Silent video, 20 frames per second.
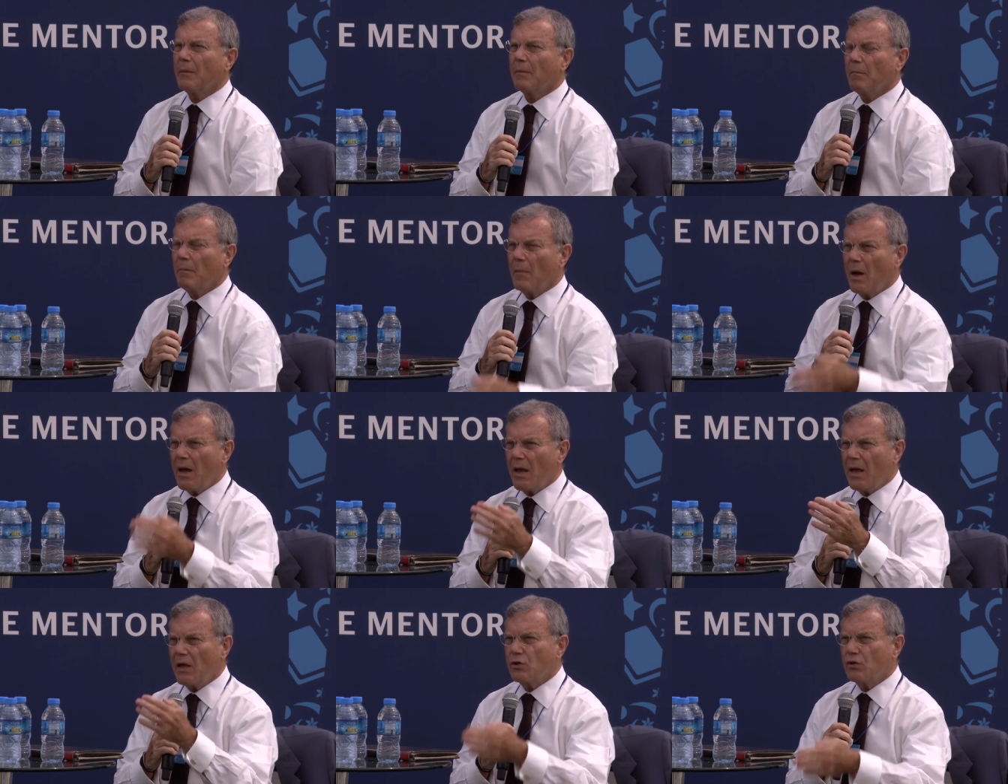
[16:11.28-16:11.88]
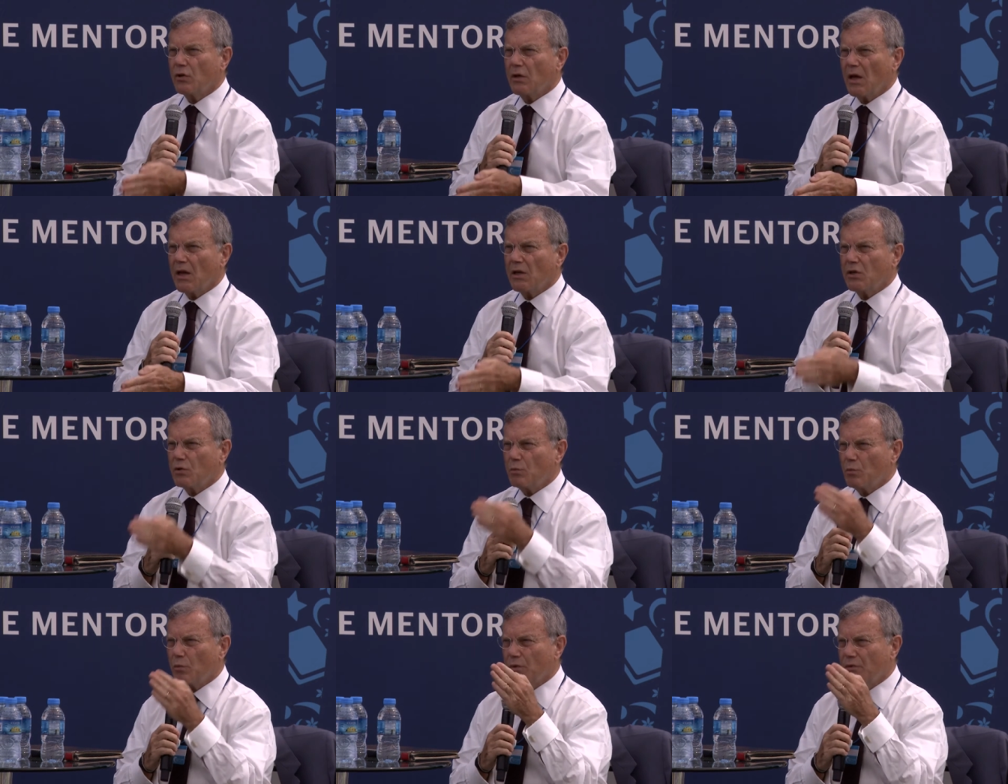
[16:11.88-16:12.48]
my
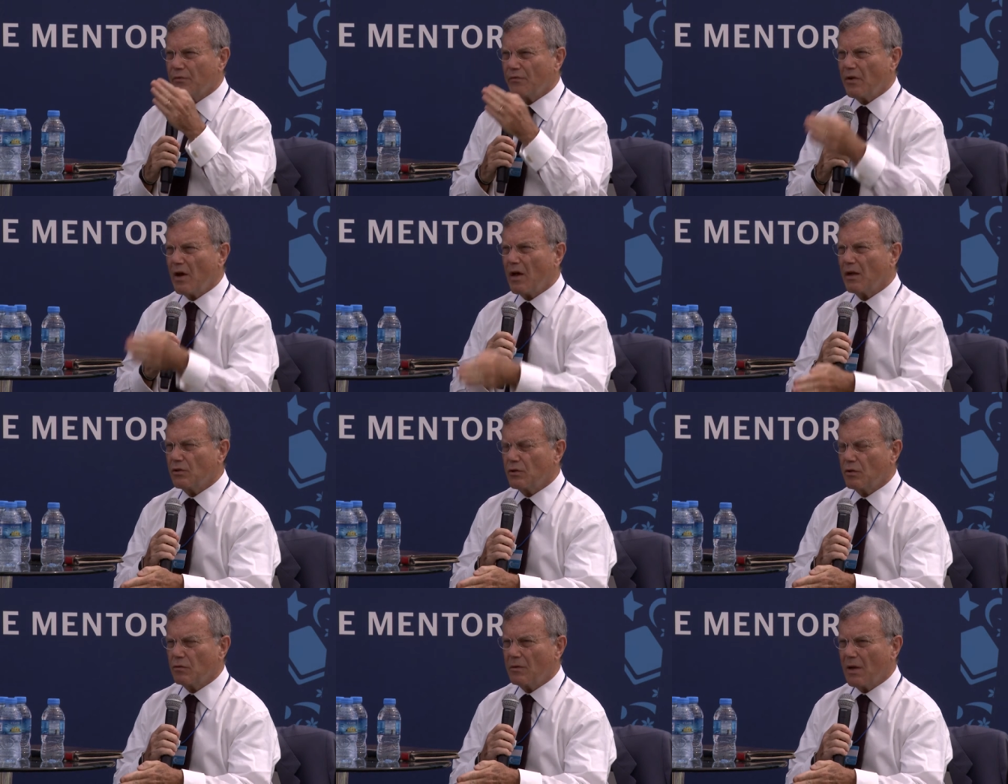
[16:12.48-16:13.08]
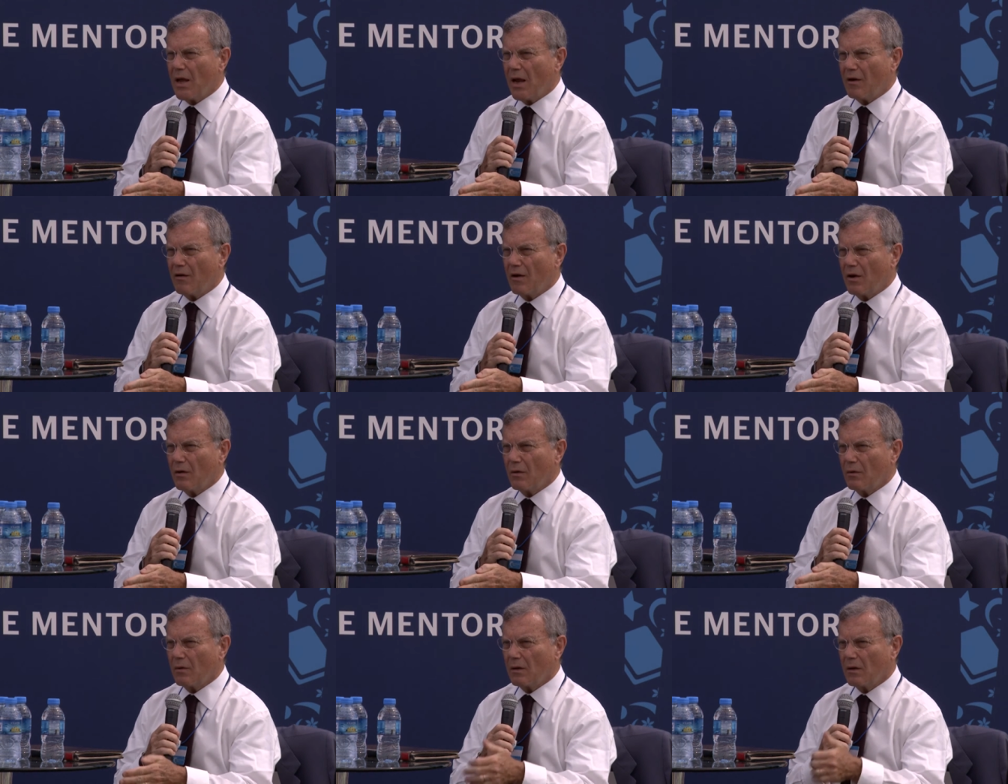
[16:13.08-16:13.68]
education was far too
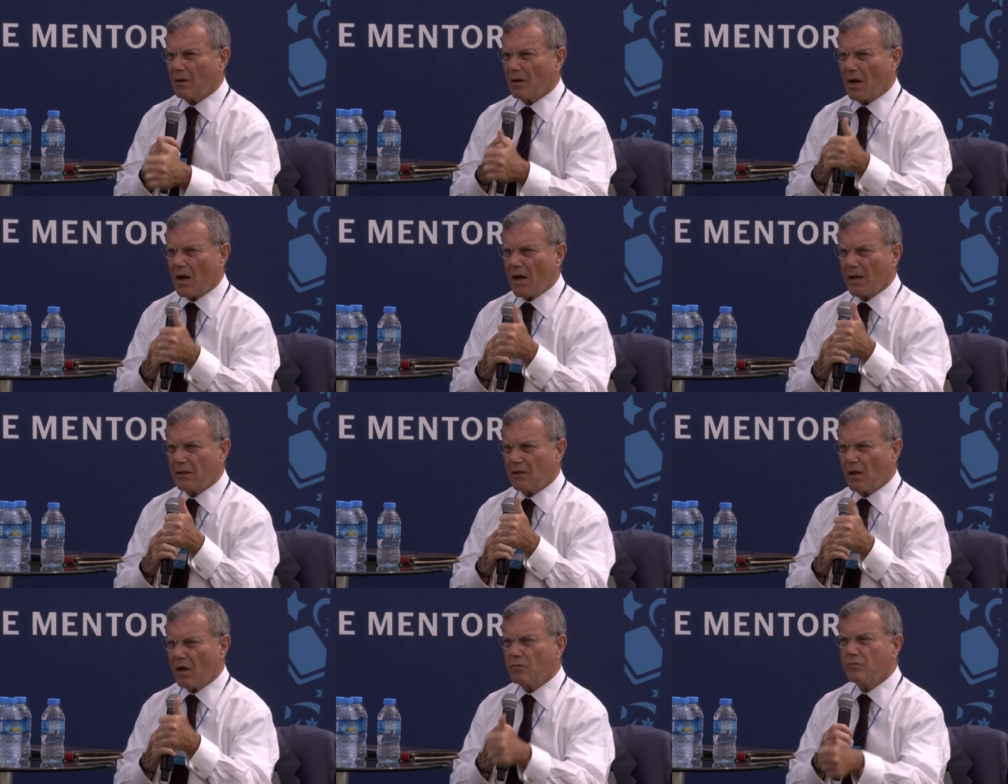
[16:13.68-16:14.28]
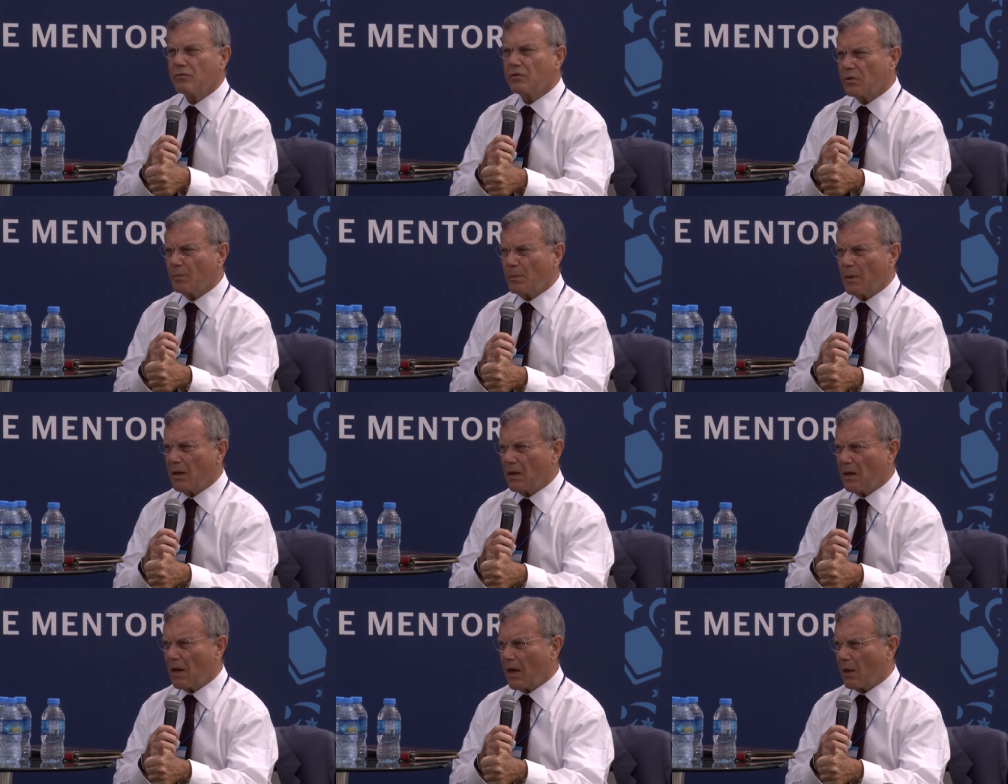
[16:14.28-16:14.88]
narrow. I don't
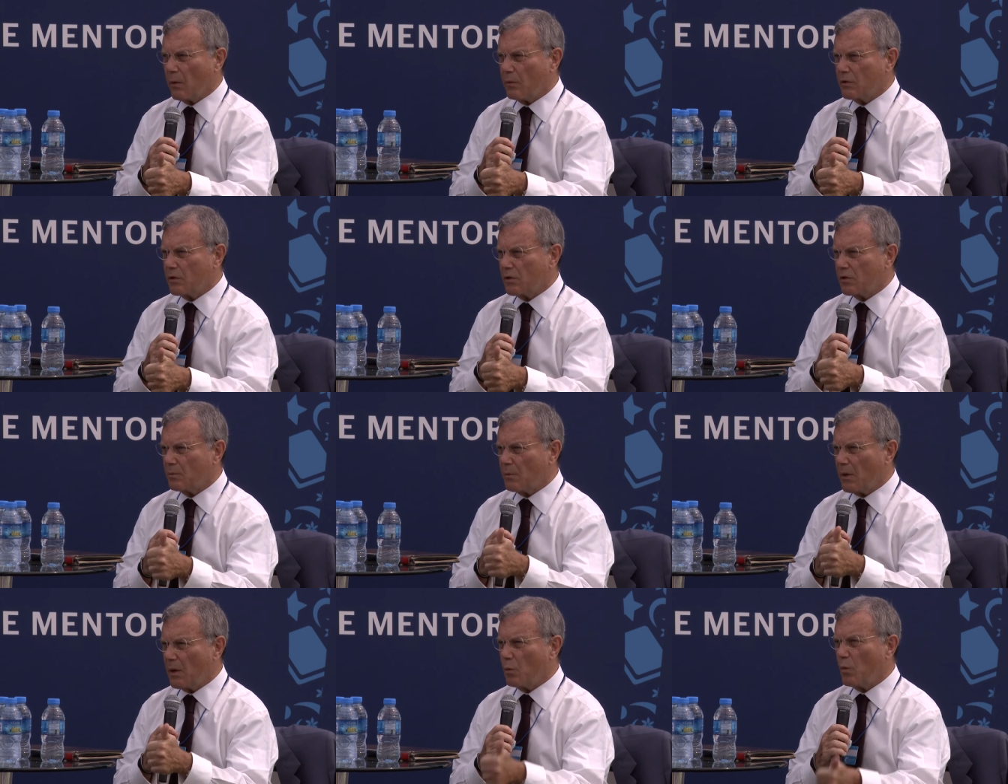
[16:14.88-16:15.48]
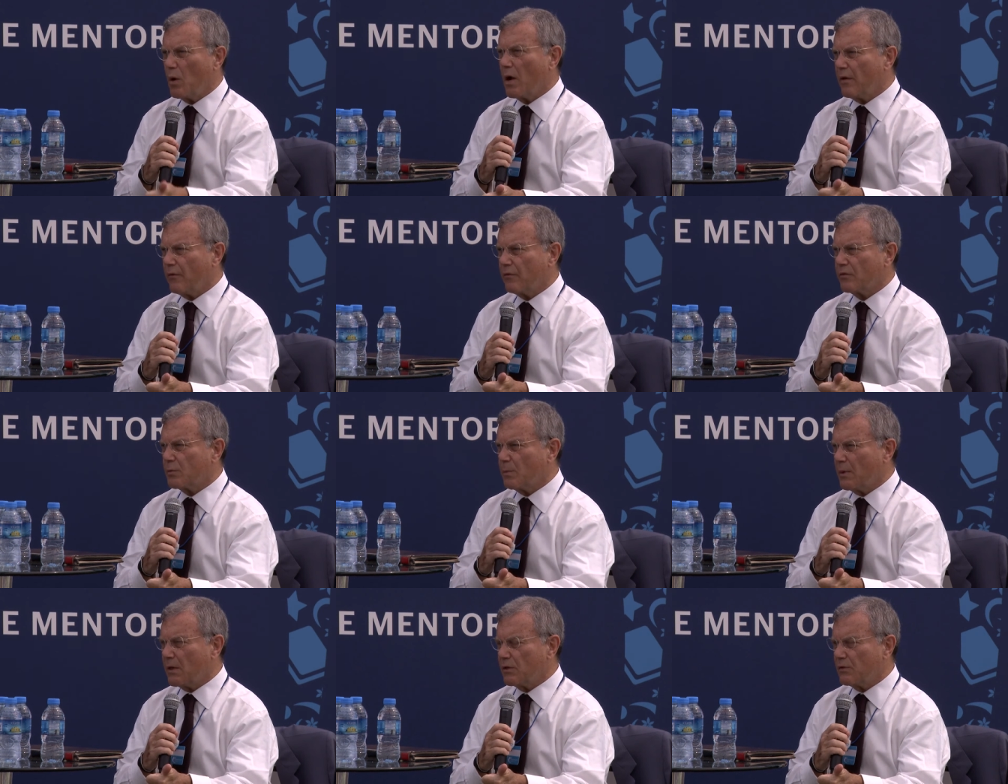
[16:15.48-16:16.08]
speak languages. My wife
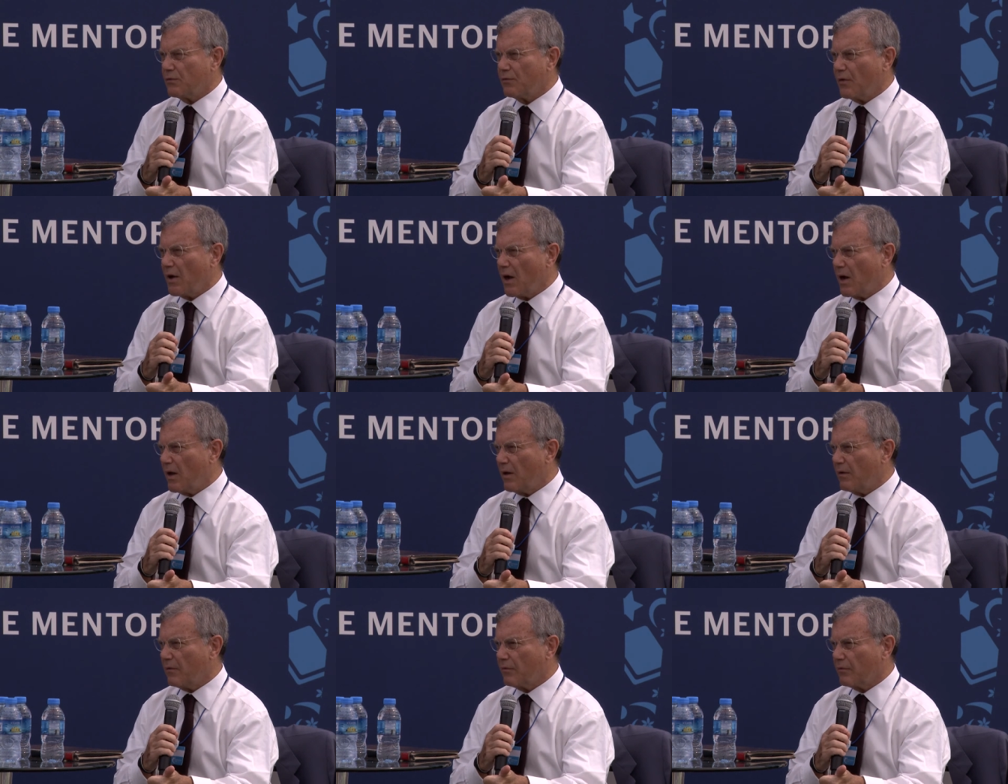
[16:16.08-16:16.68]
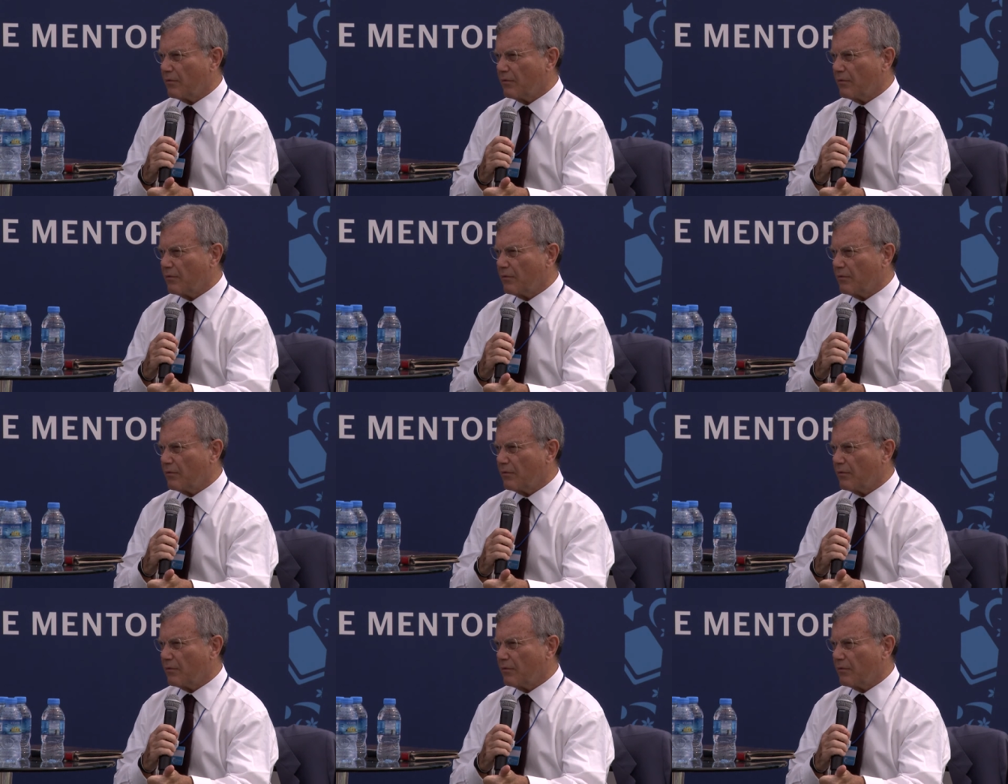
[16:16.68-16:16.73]
speaks 5.